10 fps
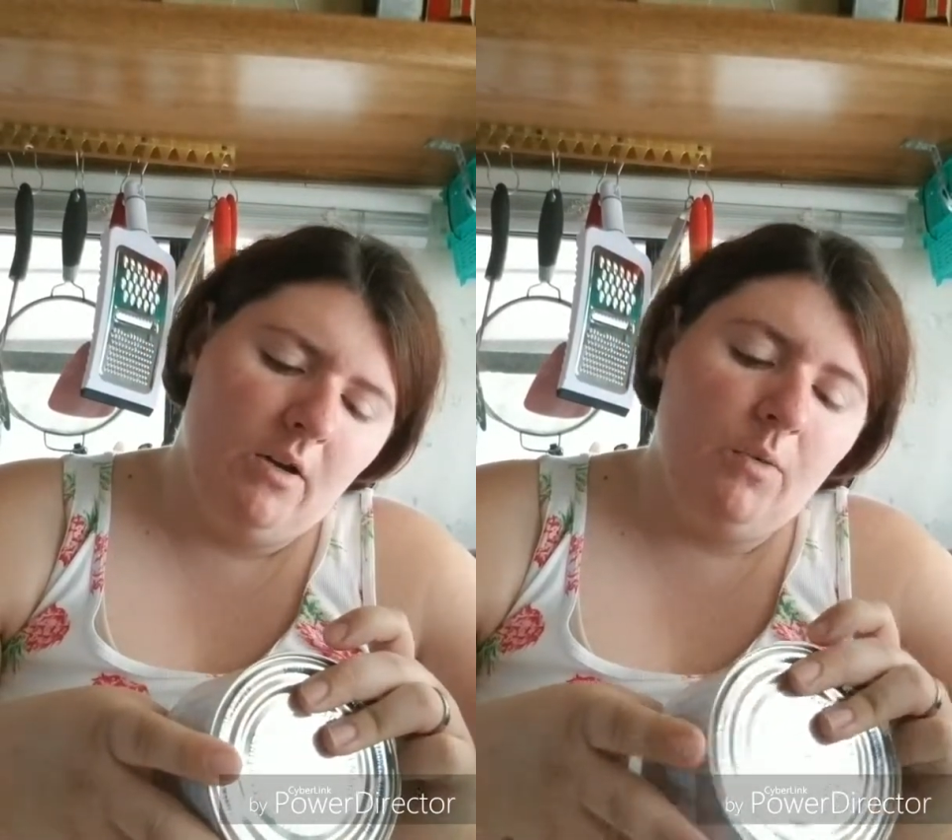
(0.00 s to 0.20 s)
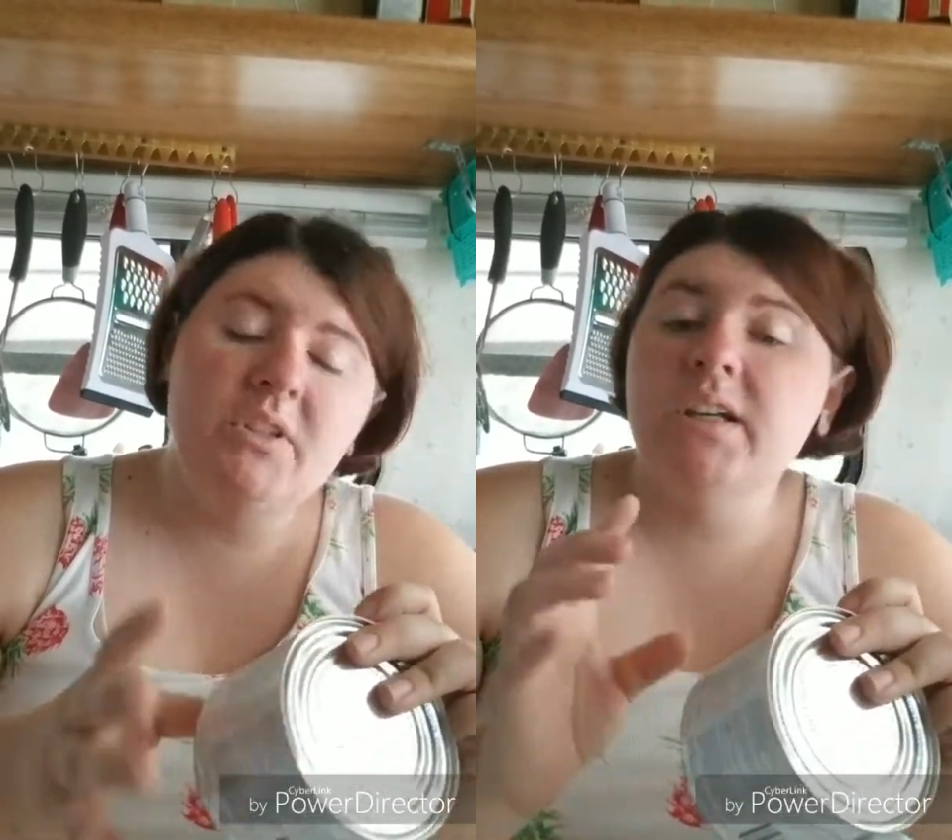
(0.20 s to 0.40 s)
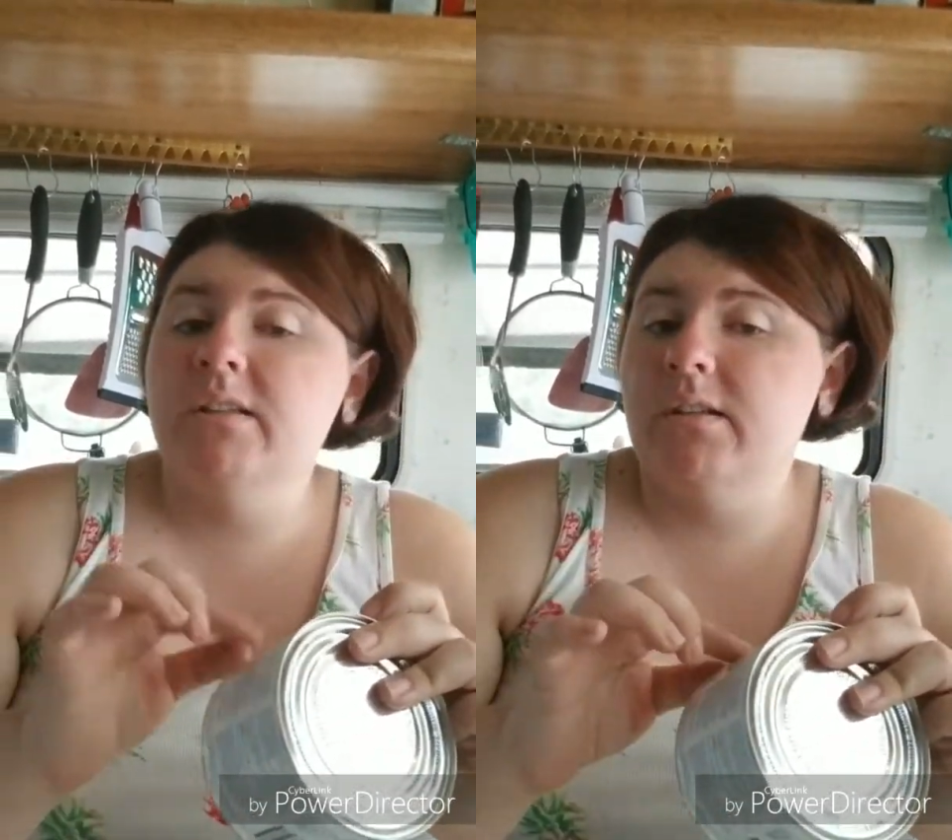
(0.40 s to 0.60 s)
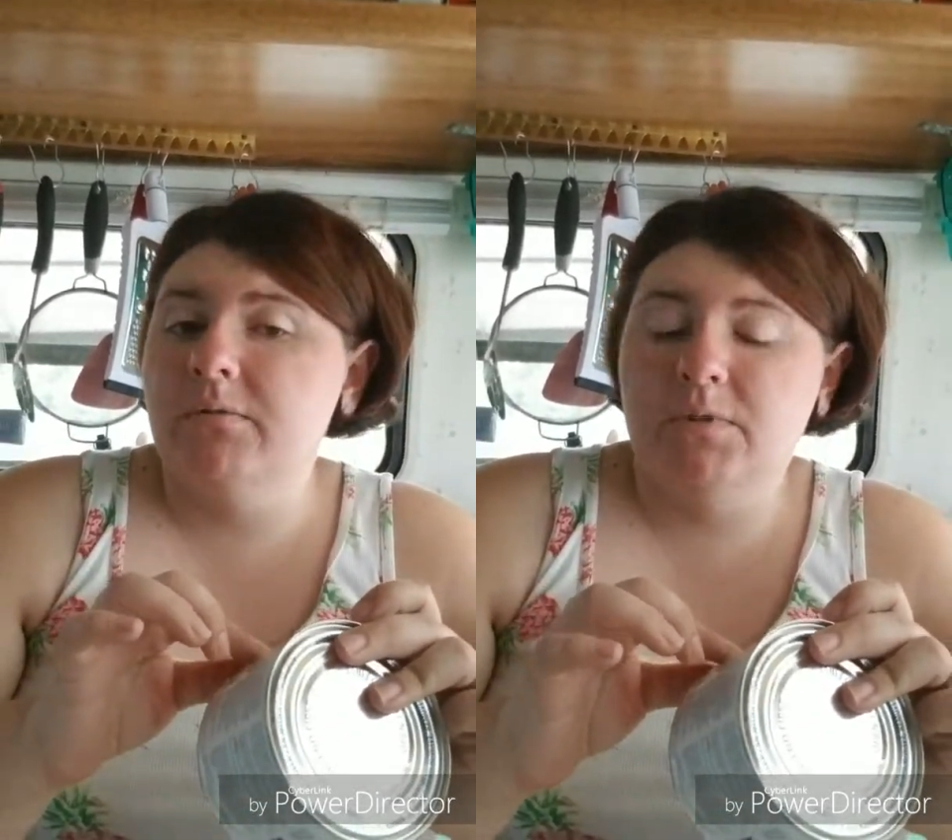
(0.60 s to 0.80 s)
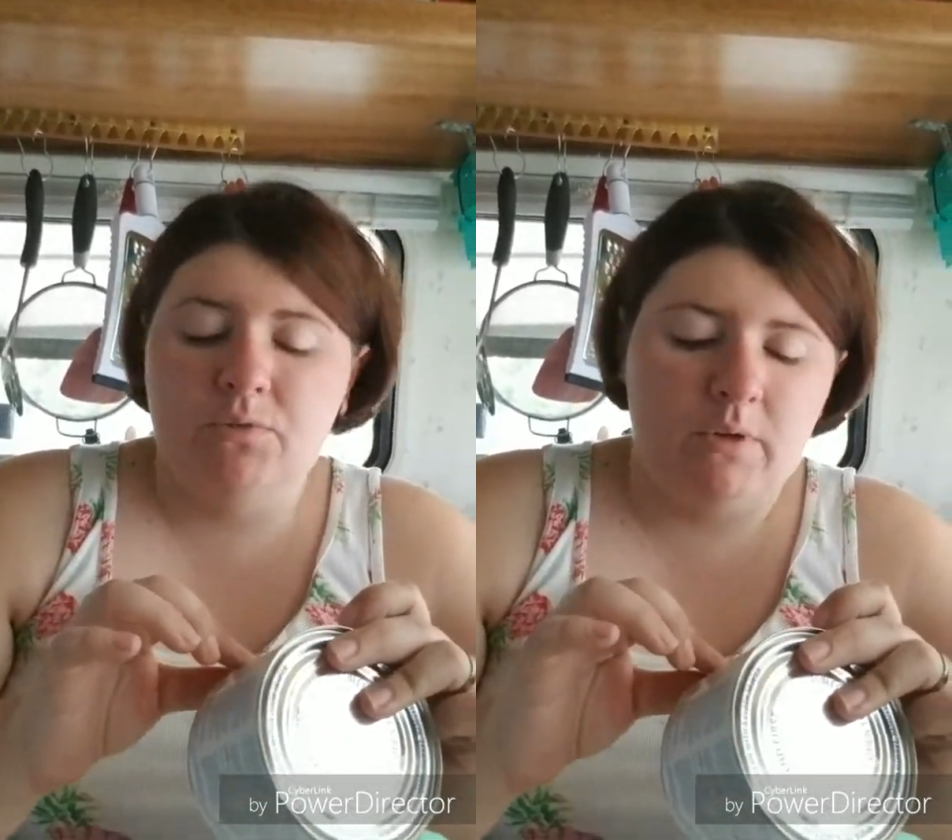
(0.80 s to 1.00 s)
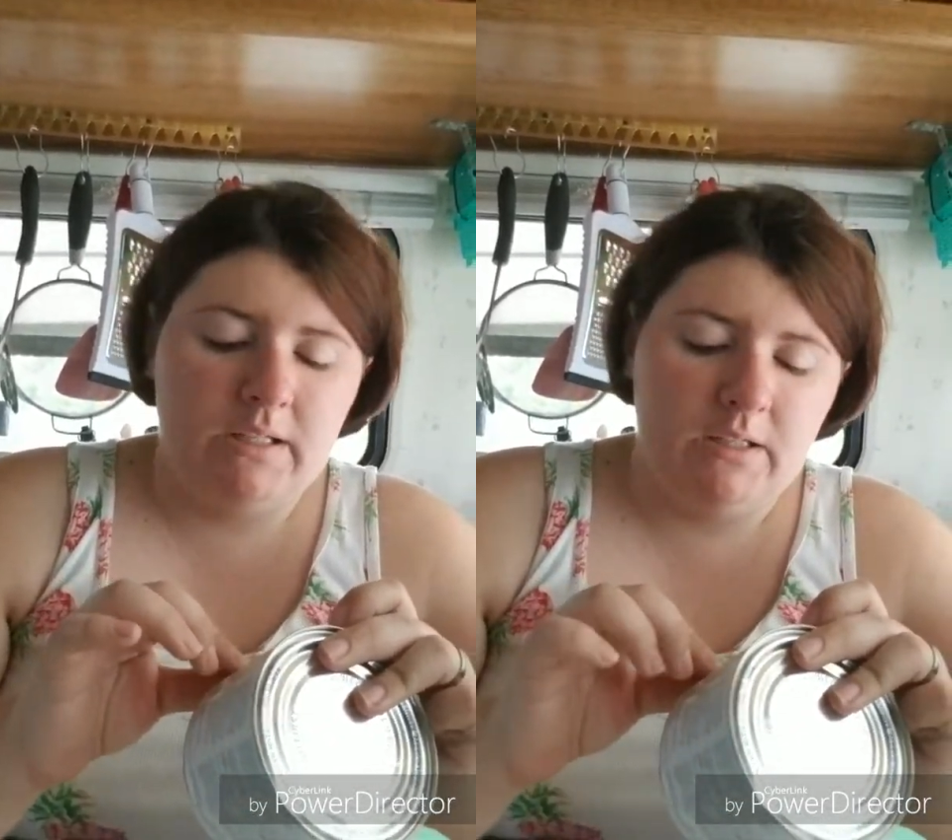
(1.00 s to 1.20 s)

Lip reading: One thing I thought that was quite